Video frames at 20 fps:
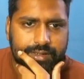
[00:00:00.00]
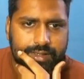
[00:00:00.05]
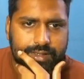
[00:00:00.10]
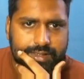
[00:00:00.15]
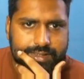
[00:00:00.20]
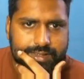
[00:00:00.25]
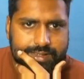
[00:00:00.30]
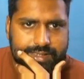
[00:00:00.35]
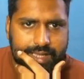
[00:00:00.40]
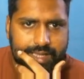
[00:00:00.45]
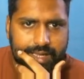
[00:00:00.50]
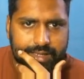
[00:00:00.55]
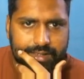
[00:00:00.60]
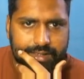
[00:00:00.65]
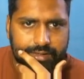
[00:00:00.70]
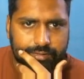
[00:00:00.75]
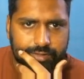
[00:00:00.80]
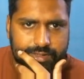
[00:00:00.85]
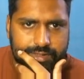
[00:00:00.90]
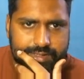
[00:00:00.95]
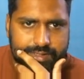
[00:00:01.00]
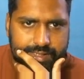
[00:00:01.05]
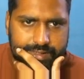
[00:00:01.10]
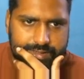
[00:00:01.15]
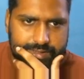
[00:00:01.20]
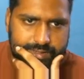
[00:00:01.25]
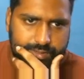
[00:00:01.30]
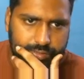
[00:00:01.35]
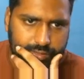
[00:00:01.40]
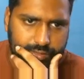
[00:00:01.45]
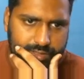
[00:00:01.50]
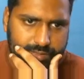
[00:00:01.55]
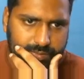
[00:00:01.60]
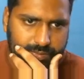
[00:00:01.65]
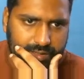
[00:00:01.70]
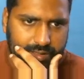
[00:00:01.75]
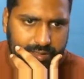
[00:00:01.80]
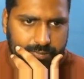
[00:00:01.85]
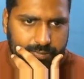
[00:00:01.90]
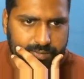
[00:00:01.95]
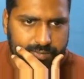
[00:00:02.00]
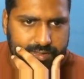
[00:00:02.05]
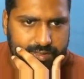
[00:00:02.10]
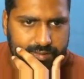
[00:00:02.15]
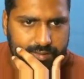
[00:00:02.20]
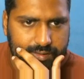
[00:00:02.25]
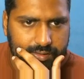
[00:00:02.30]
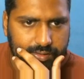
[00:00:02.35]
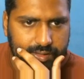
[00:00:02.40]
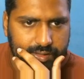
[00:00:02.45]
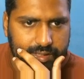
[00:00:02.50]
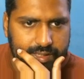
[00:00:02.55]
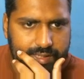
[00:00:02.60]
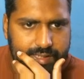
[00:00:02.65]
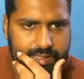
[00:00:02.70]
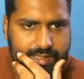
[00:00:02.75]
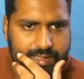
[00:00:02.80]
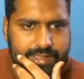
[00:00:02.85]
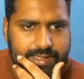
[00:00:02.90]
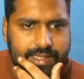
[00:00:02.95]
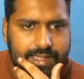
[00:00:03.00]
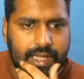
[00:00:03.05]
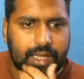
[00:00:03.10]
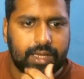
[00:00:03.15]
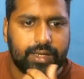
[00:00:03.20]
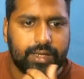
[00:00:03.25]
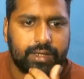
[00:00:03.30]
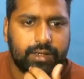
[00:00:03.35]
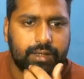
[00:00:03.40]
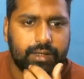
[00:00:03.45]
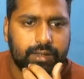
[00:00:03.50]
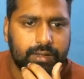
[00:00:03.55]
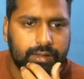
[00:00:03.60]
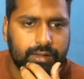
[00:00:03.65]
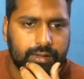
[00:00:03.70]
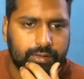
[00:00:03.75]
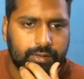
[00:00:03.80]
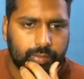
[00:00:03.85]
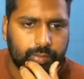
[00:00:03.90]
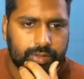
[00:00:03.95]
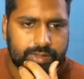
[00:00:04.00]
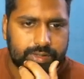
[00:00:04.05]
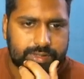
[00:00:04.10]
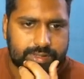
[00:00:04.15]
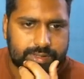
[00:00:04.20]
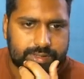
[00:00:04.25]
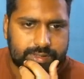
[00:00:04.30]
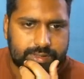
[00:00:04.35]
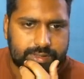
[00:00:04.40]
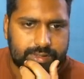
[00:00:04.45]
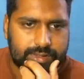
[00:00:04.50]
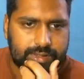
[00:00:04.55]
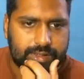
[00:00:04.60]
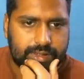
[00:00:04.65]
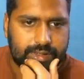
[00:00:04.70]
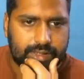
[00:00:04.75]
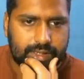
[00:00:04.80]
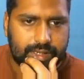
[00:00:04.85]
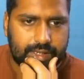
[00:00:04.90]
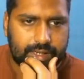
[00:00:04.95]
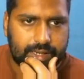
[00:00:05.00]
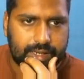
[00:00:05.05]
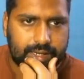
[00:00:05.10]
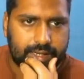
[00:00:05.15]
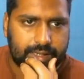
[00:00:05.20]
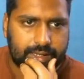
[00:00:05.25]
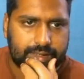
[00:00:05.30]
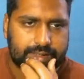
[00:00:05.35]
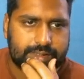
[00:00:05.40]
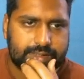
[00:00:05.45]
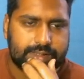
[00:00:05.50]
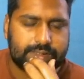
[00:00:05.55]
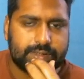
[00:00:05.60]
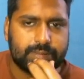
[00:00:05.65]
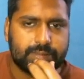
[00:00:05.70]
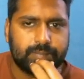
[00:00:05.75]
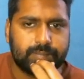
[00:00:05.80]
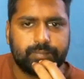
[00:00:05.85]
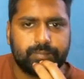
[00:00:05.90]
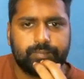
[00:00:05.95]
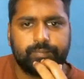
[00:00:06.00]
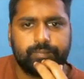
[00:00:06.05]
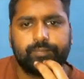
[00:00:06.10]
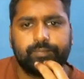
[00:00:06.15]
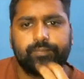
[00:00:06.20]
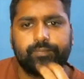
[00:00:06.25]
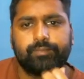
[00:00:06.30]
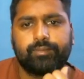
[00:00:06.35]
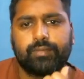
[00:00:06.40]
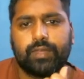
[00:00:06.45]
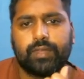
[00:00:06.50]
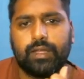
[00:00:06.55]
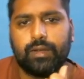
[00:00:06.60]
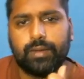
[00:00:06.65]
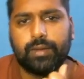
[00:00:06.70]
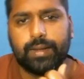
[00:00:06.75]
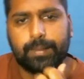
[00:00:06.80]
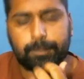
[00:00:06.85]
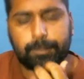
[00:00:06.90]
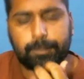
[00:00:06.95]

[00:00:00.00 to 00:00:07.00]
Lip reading: sine inverse x. So this becomes 3 sine inverse x. Okay.